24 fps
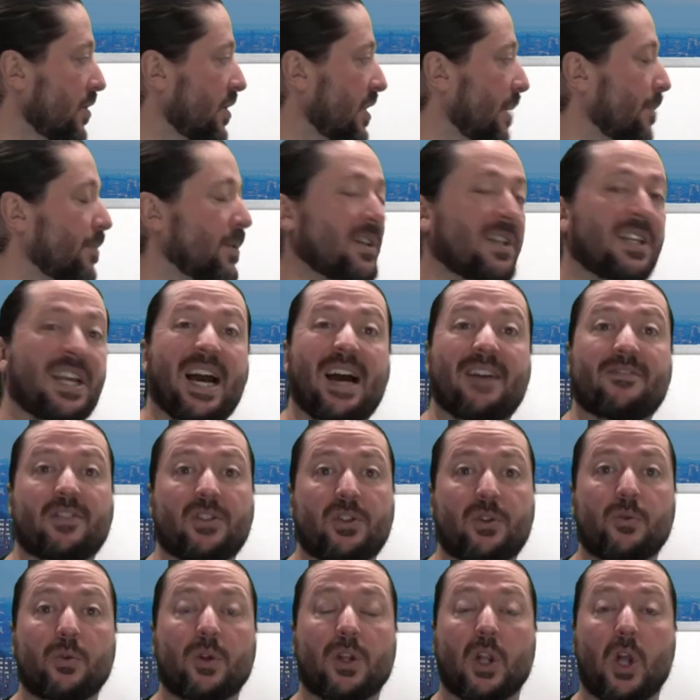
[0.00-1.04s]
typically have to
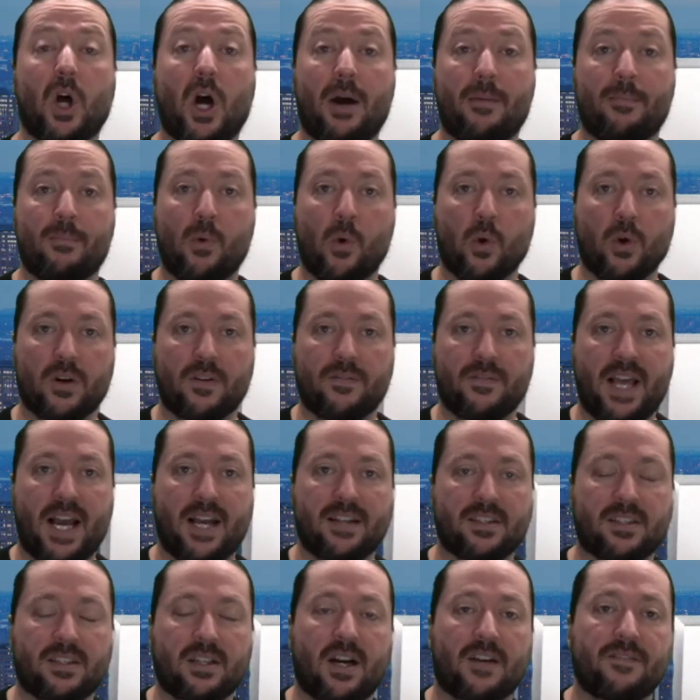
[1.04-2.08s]
do a lot more of
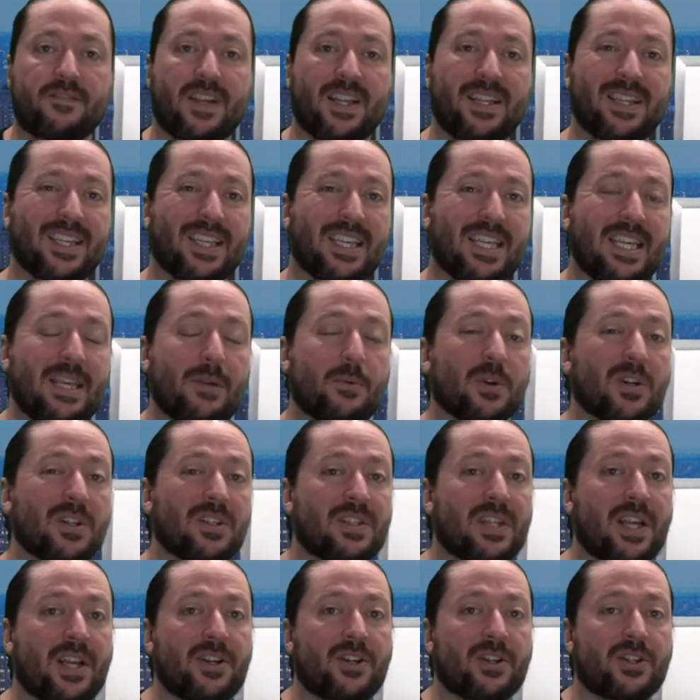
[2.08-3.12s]
that stuff. And the
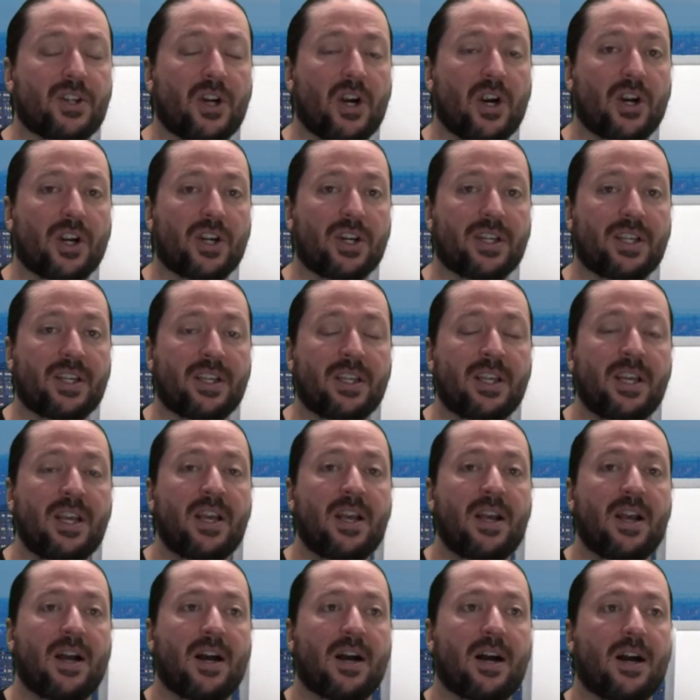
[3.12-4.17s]
keywords that you're targeting,
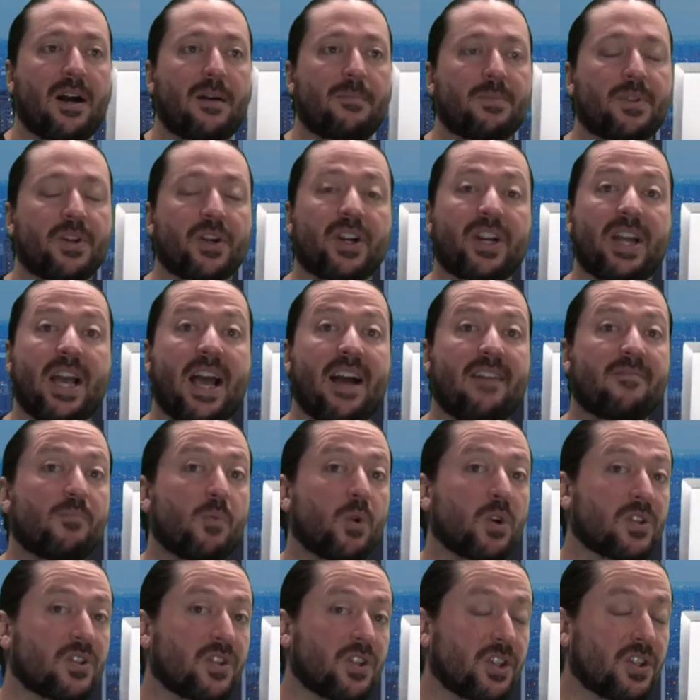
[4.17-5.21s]
they're going to have
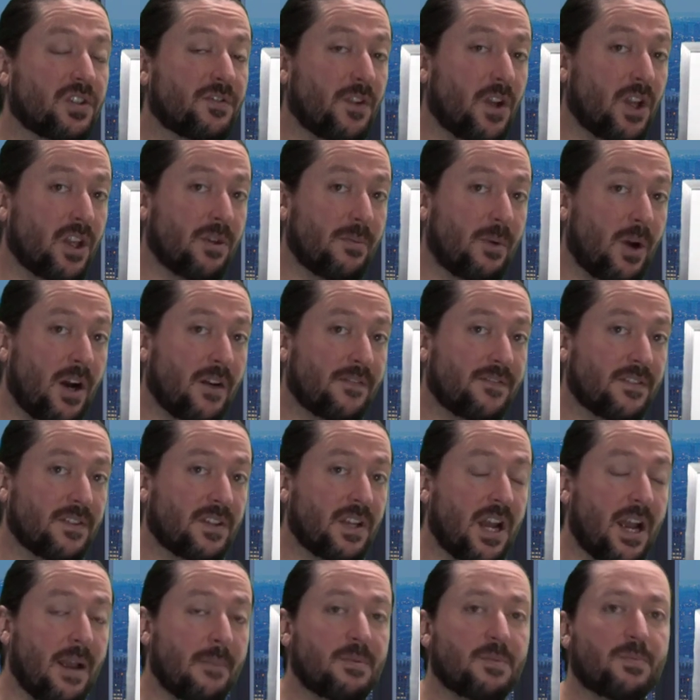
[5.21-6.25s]
more search volume
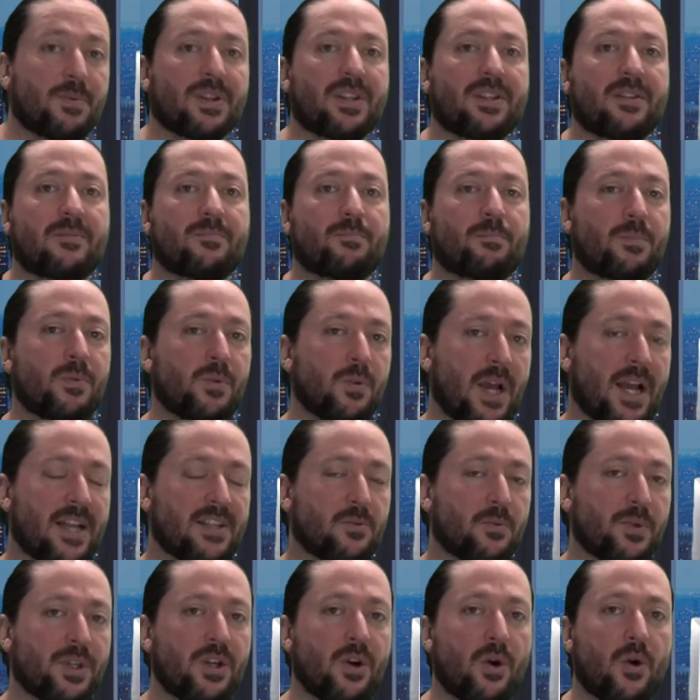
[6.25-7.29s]
oftentimes, but
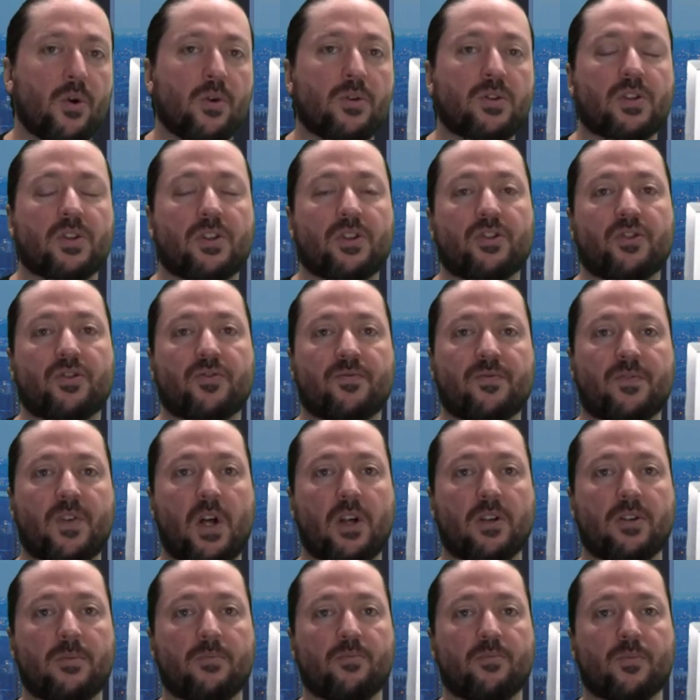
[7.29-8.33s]
as we know, search
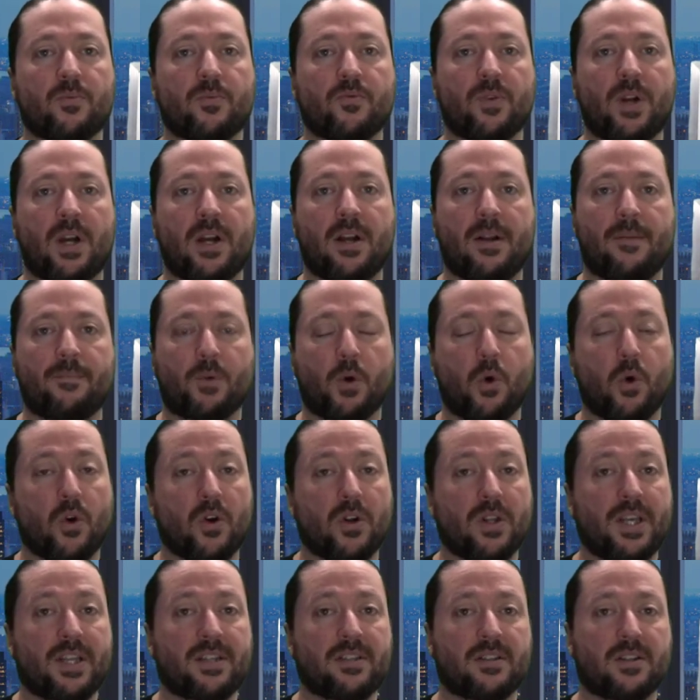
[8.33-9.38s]
volume
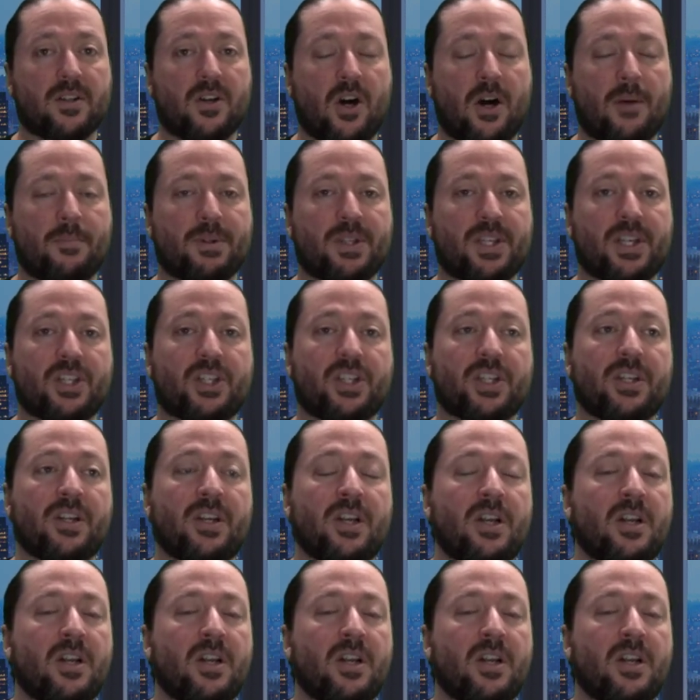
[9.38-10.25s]
correlates to competition.